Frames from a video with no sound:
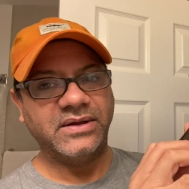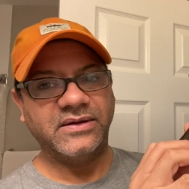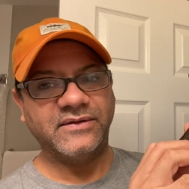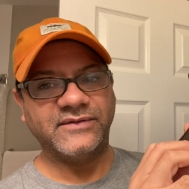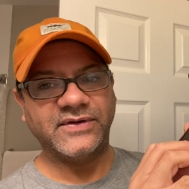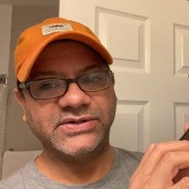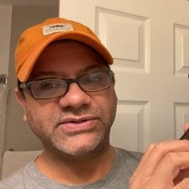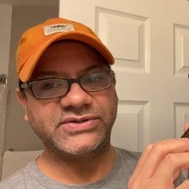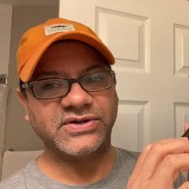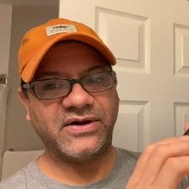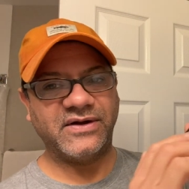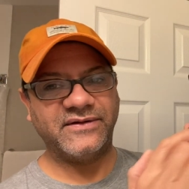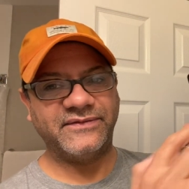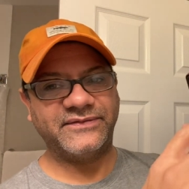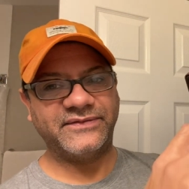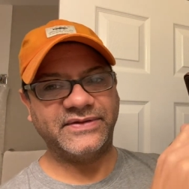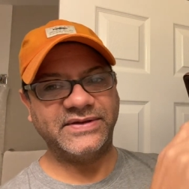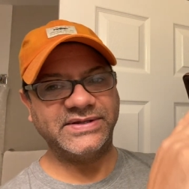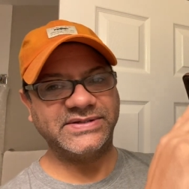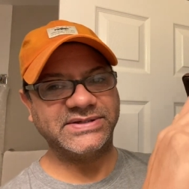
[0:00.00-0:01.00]
first
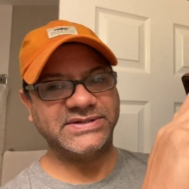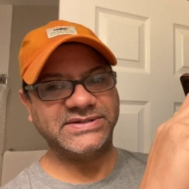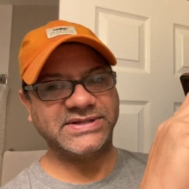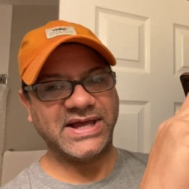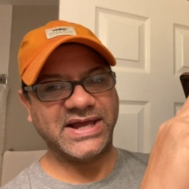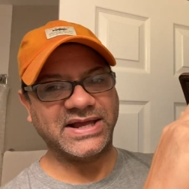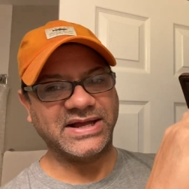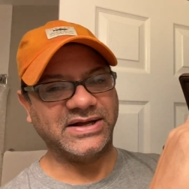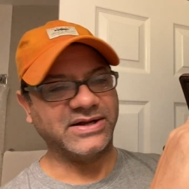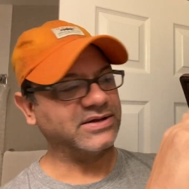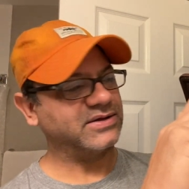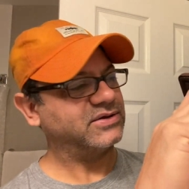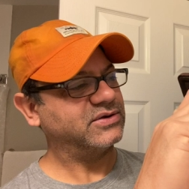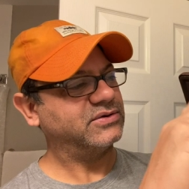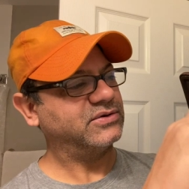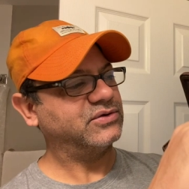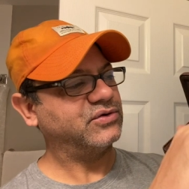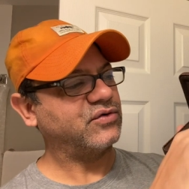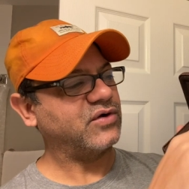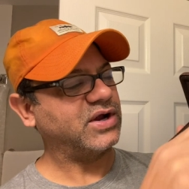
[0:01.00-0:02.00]
off, this is like a
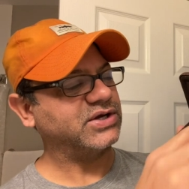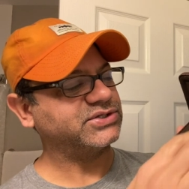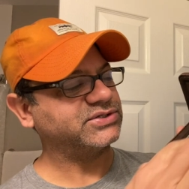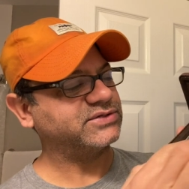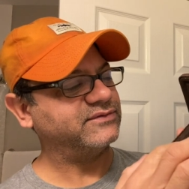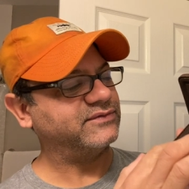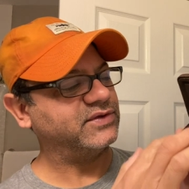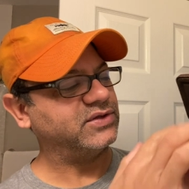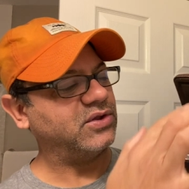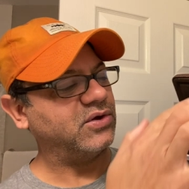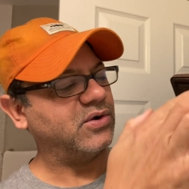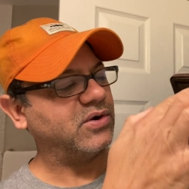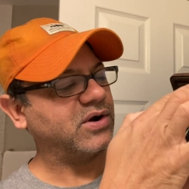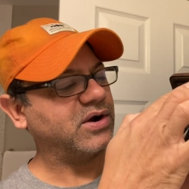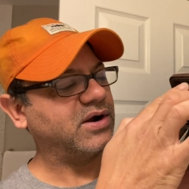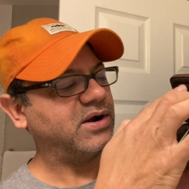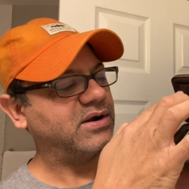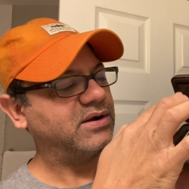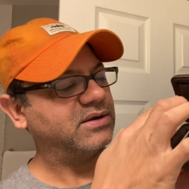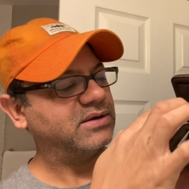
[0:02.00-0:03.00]
crushed
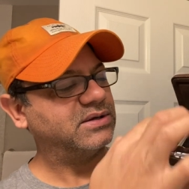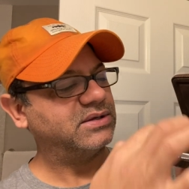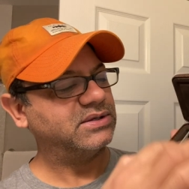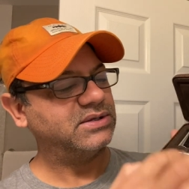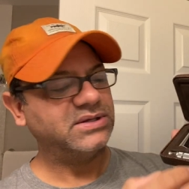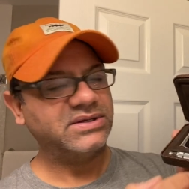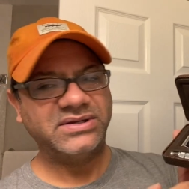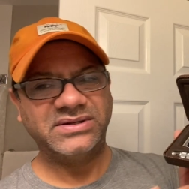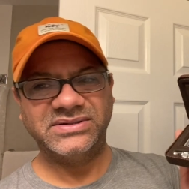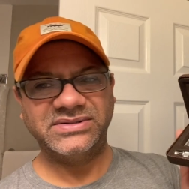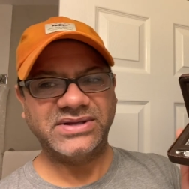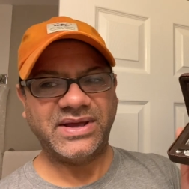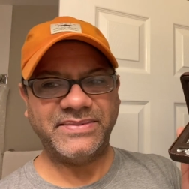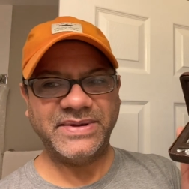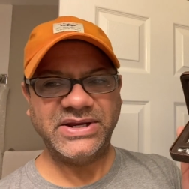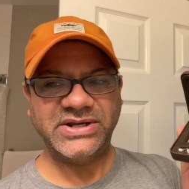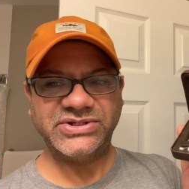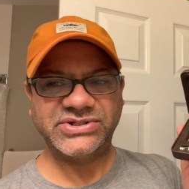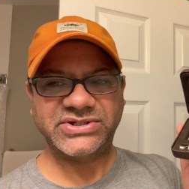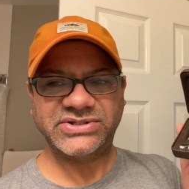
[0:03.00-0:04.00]
velour. I
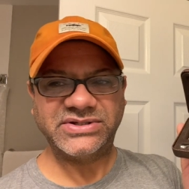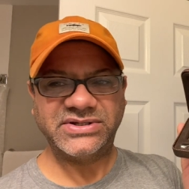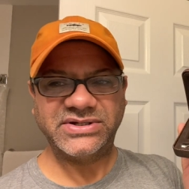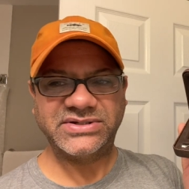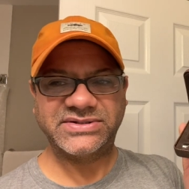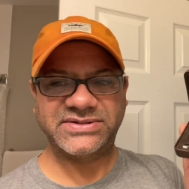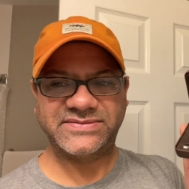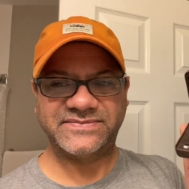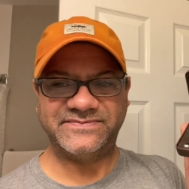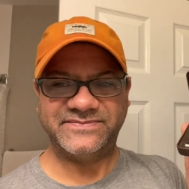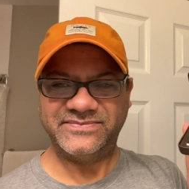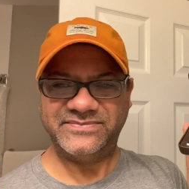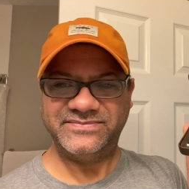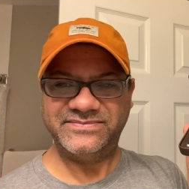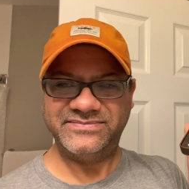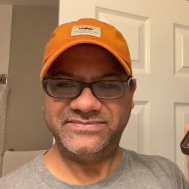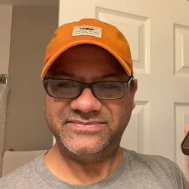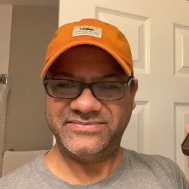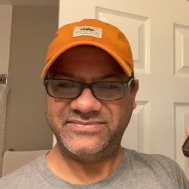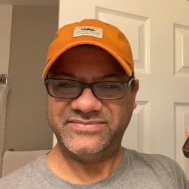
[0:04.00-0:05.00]
mean, it just looks,
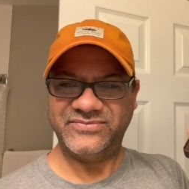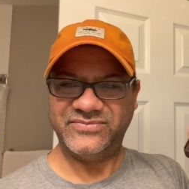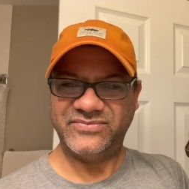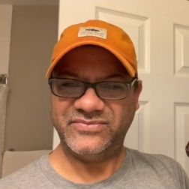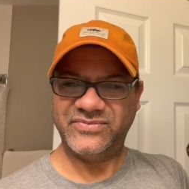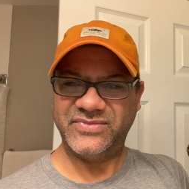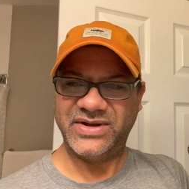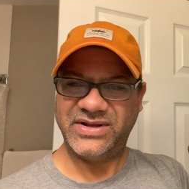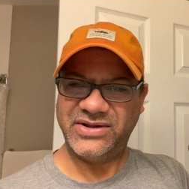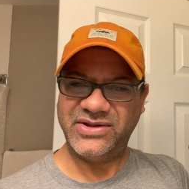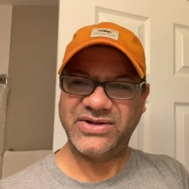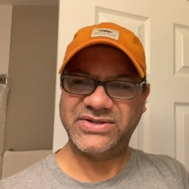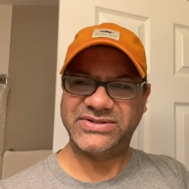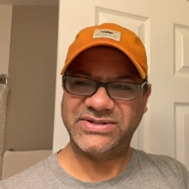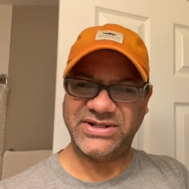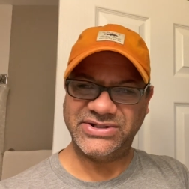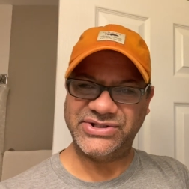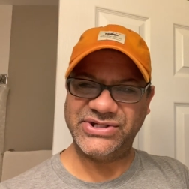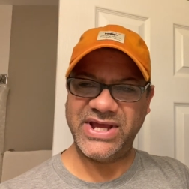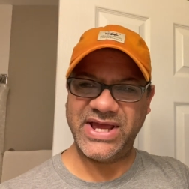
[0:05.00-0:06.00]
it looks
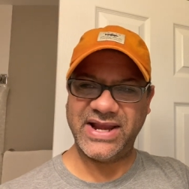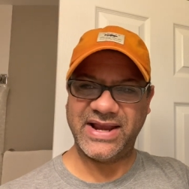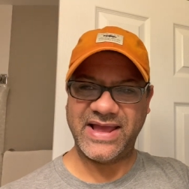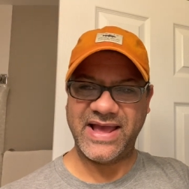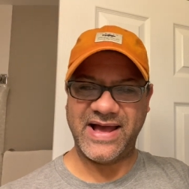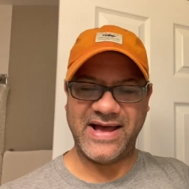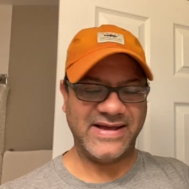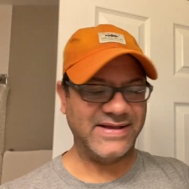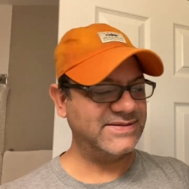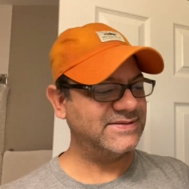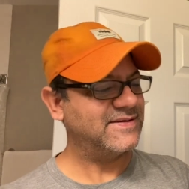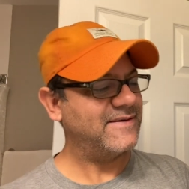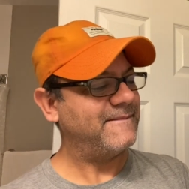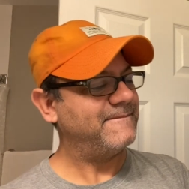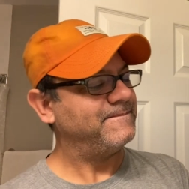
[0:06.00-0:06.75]
legit, guys.